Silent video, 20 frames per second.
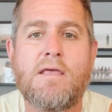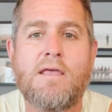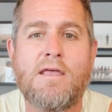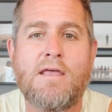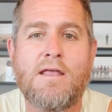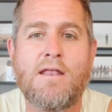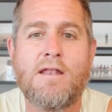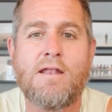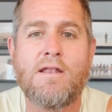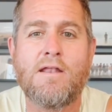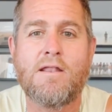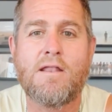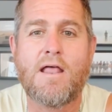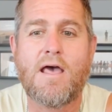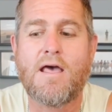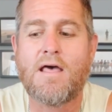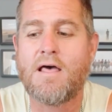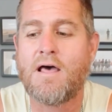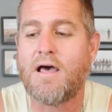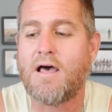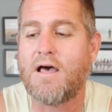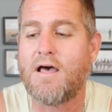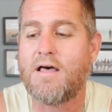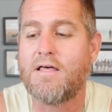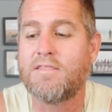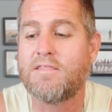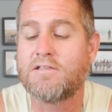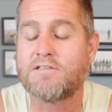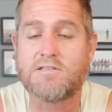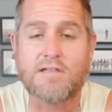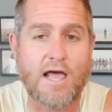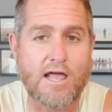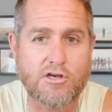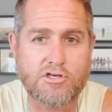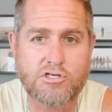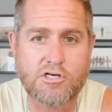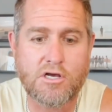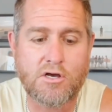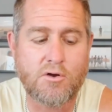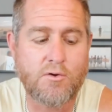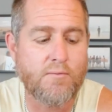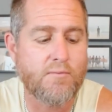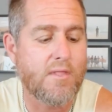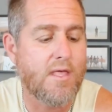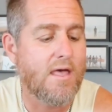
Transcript: in the slideshow.